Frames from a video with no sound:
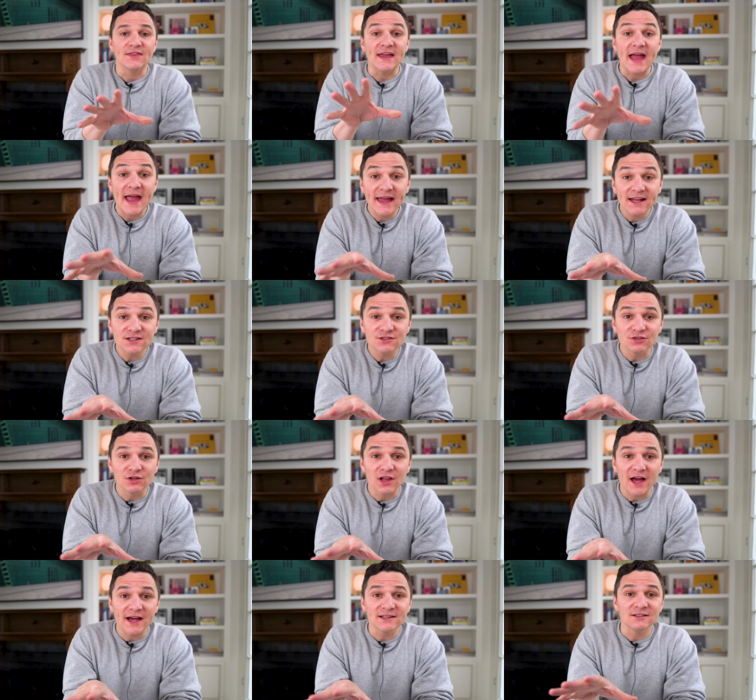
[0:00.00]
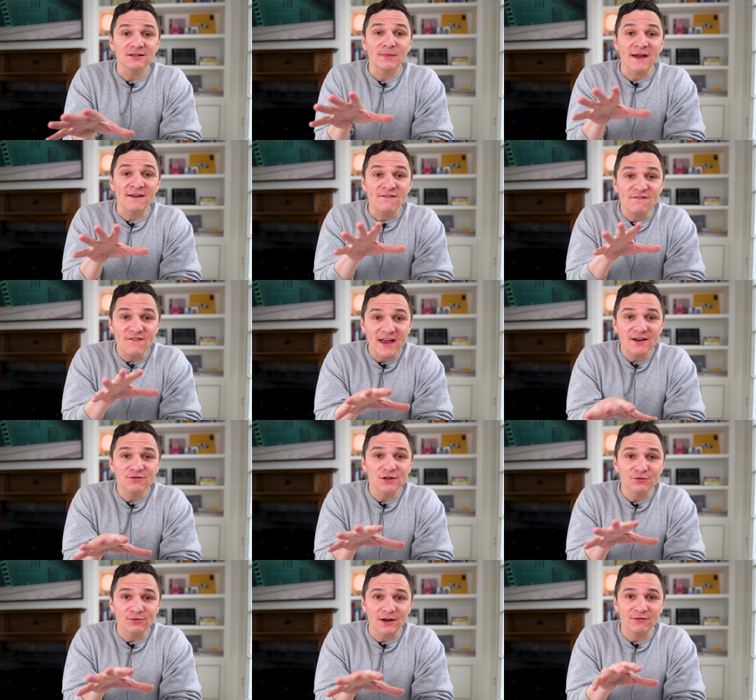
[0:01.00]
The answer lies in my
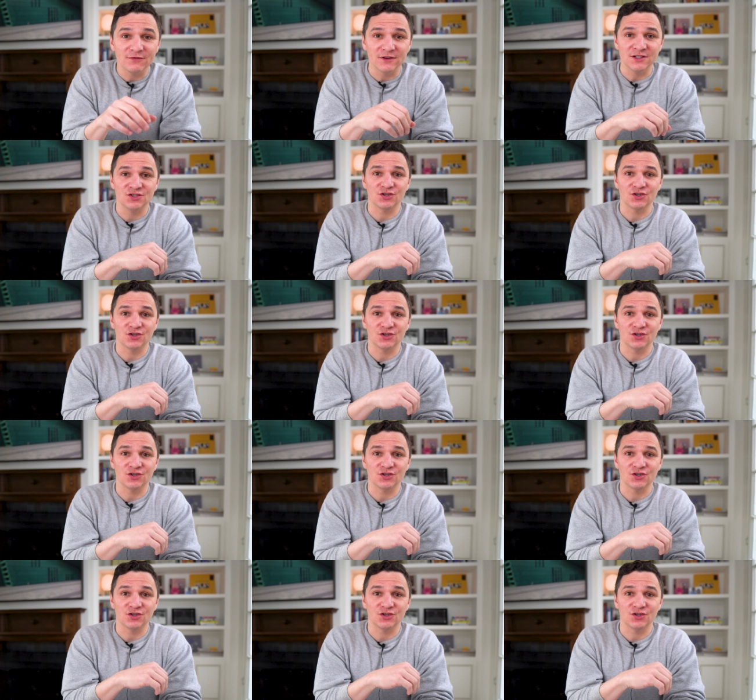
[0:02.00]
favorite Redfin